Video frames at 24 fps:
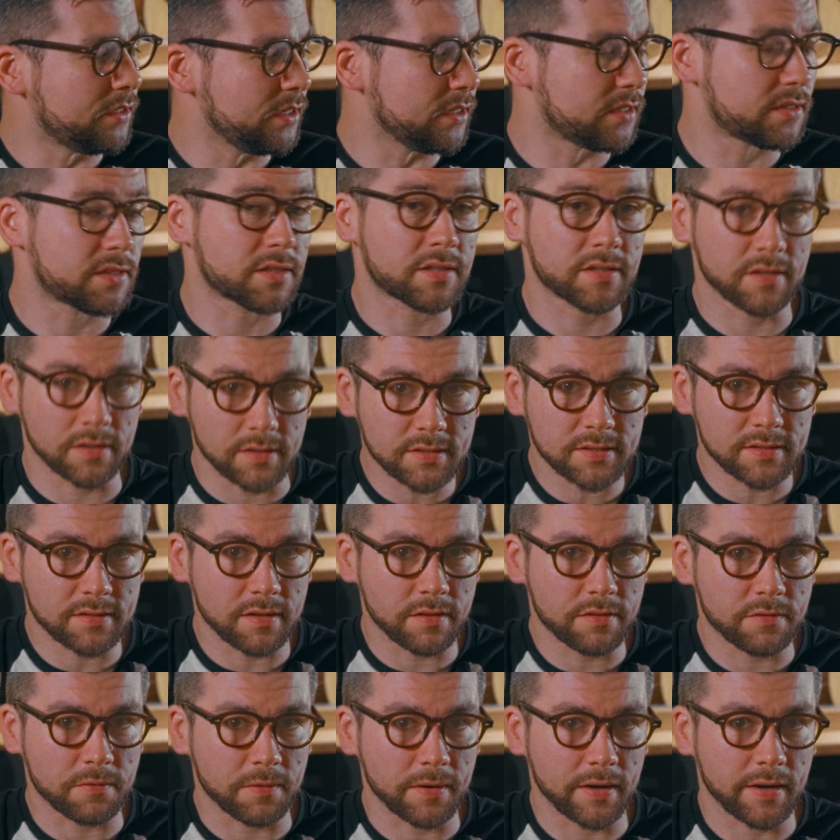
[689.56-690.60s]
discussed
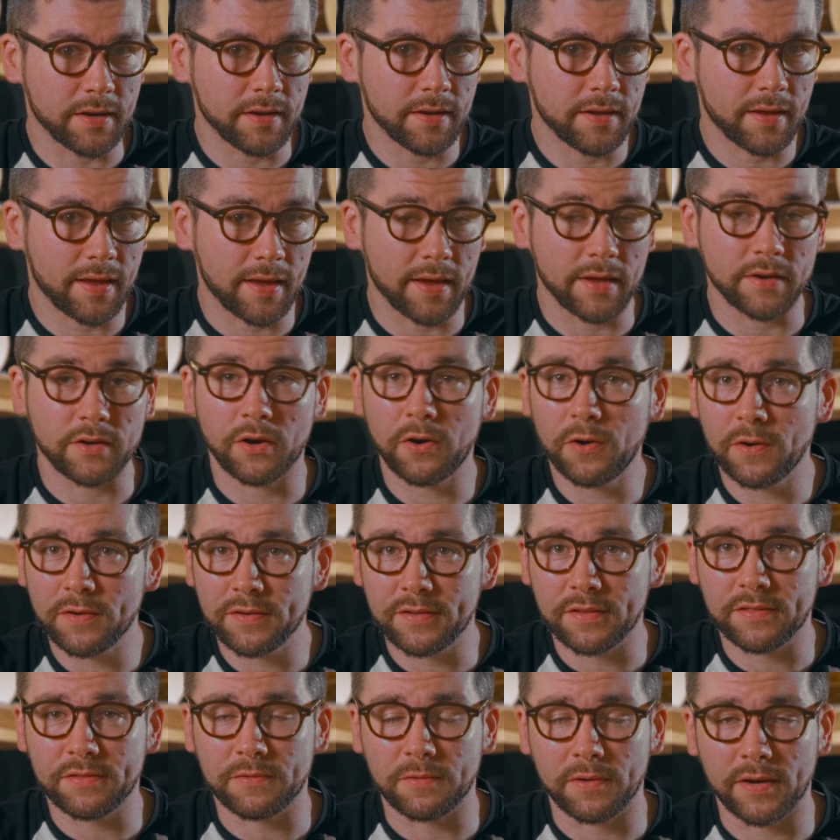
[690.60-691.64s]
the three, and
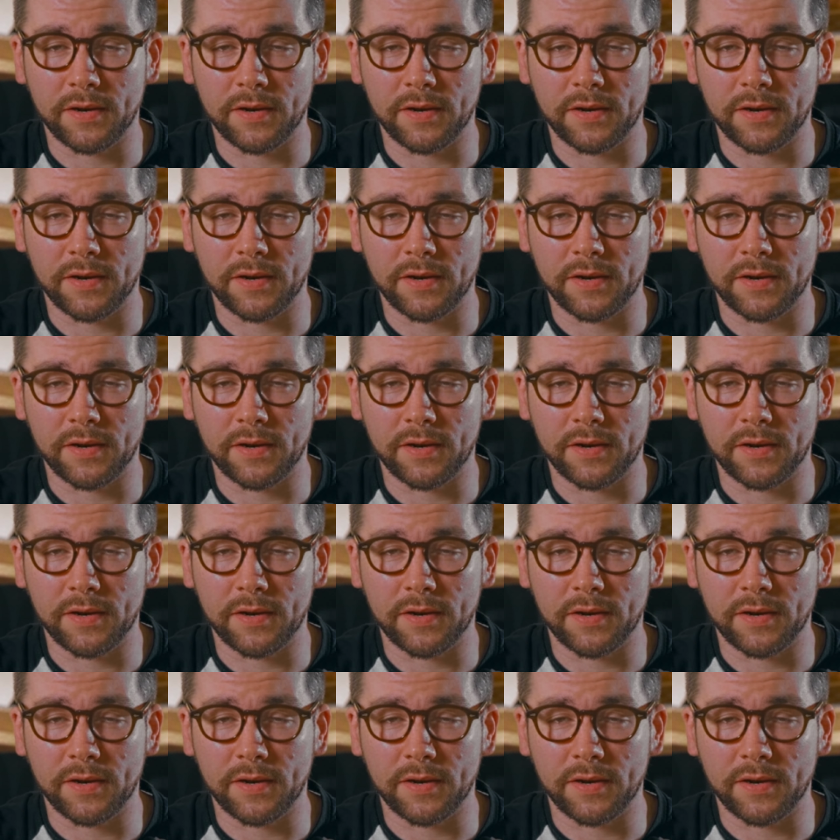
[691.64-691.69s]
heard the